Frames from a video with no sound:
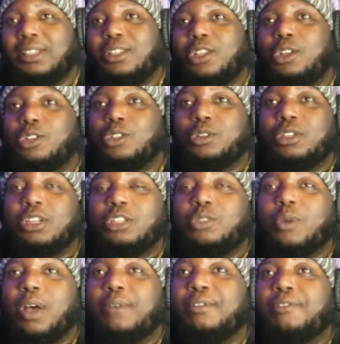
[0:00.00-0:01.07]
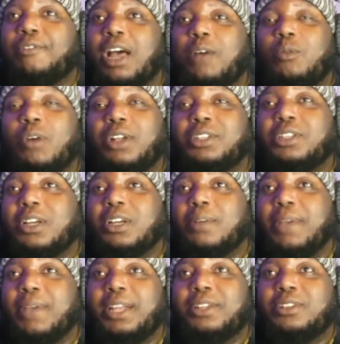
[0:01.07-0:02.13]
The 12-5 Washington
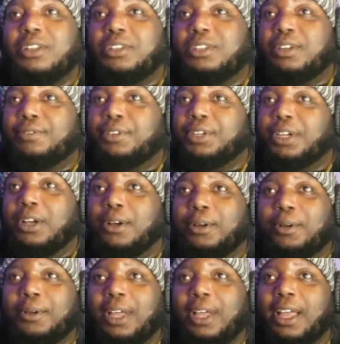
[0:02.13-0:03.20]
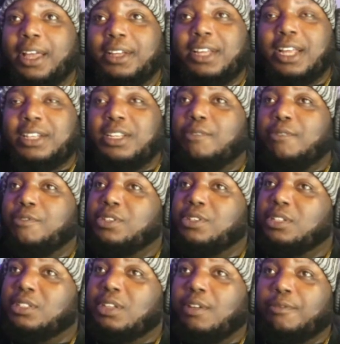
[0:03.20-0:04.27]
Commanders are different, dog. Their
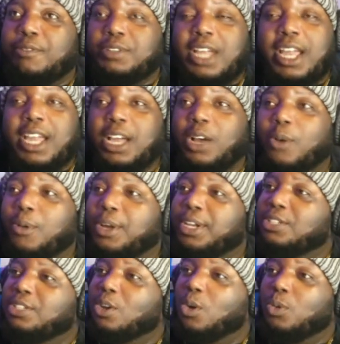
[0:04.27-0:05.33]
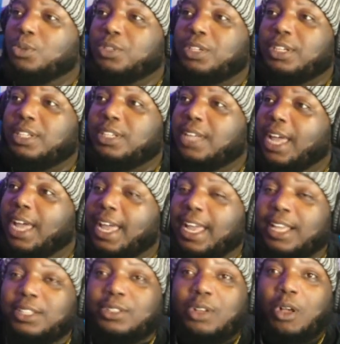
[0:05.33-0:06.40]
defense is different. Dan Quinn is coaching his
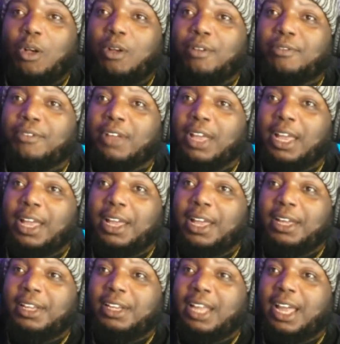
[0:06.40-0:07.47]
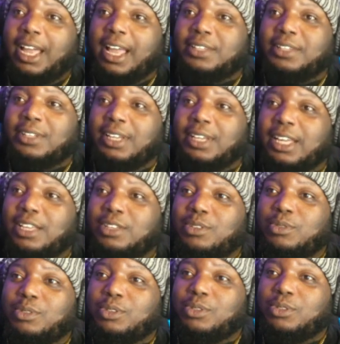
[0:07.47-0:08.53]
ass off. Like I said,
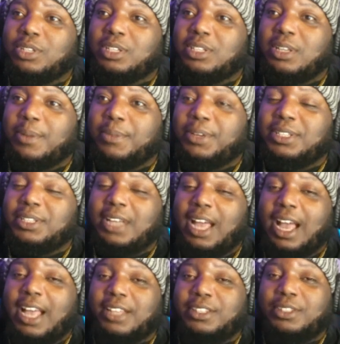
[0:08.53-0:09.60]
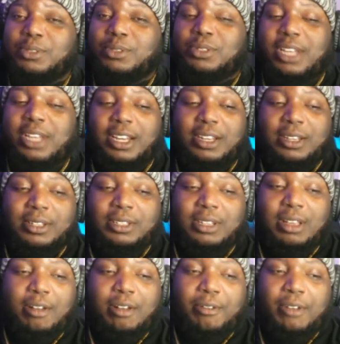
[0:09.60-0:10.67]
you see some of these guys and you're saying to
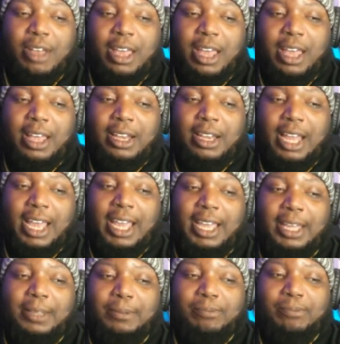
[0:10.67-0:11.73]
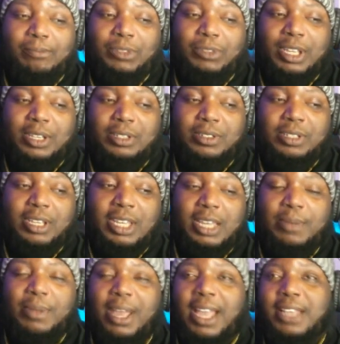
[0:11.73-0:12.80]
yourself, like, this
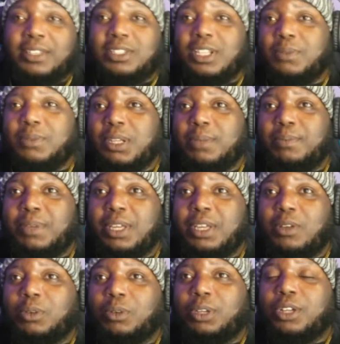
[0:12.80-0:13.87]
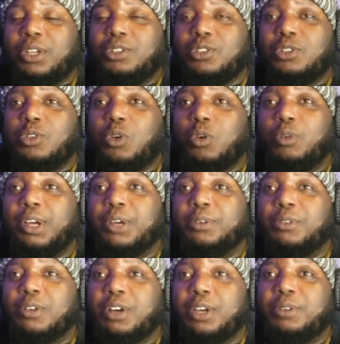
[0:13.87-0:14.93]
team has seeming to be on a historic
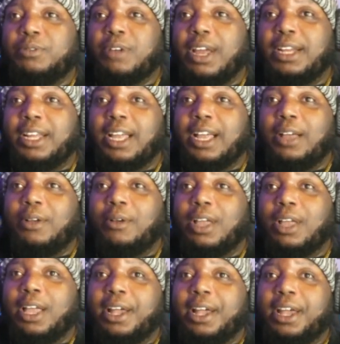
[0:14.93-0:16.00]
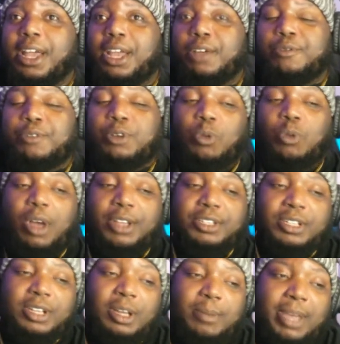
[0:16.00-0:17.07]
run right now. And for the
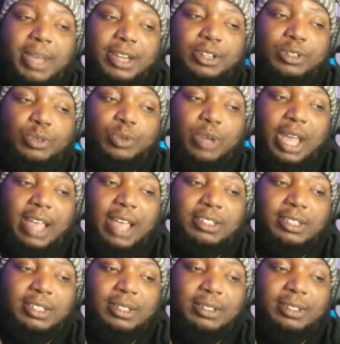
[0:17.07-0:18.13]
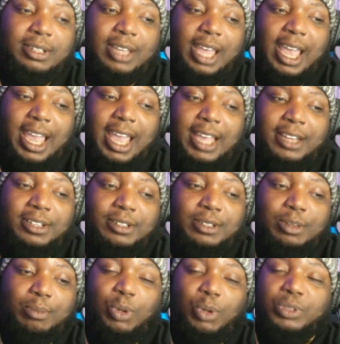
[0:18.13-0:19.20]
Washington Commanders, who hasn't had
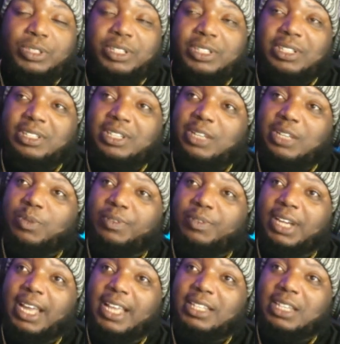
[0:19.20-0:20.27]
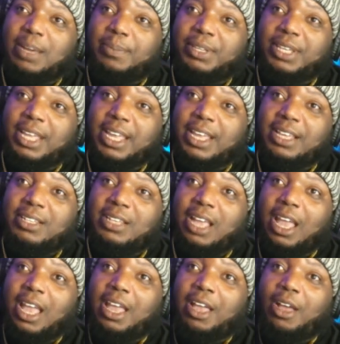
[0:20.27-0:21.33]
the most success over the last couple of years,
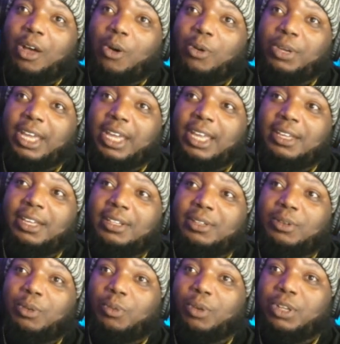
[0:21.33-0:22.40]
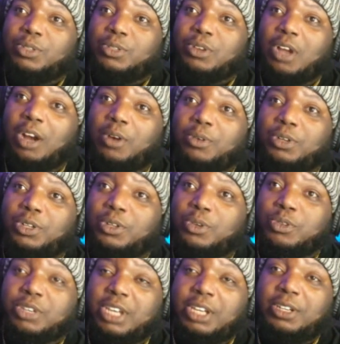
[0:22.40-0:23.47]
okay, once you knock on the
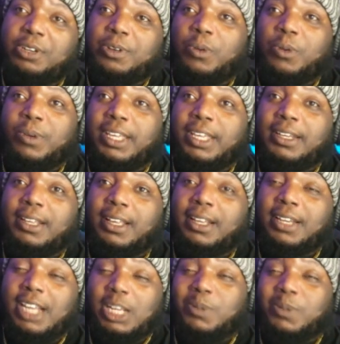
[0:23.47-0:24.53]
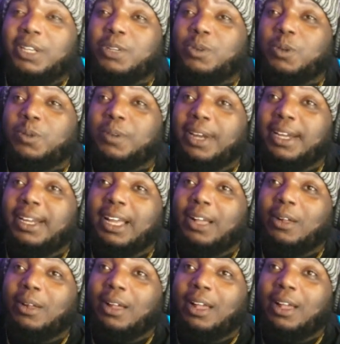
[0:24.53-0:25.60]
door, you kick the door in. That's what they're doing right now.